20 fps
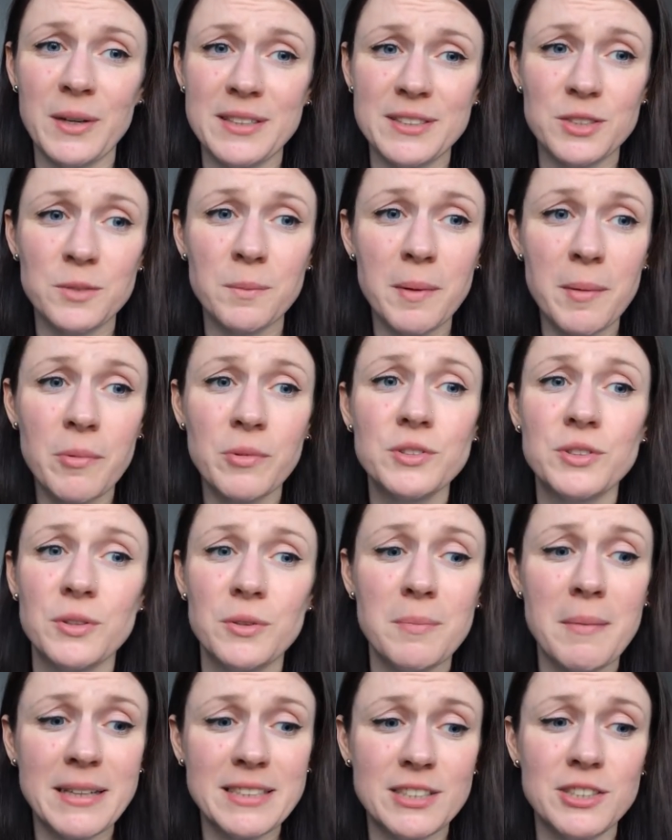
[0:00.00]
And some people do
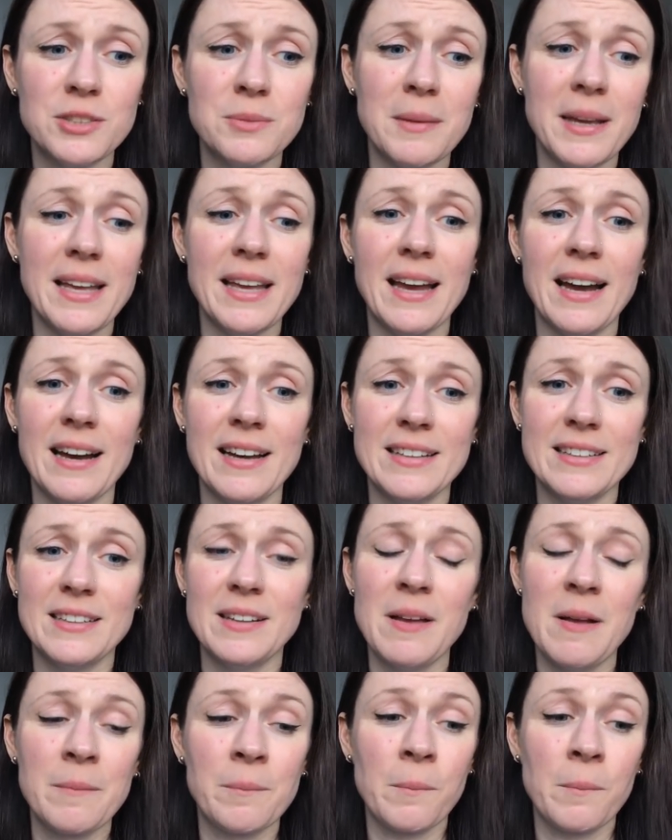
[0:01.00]
message me and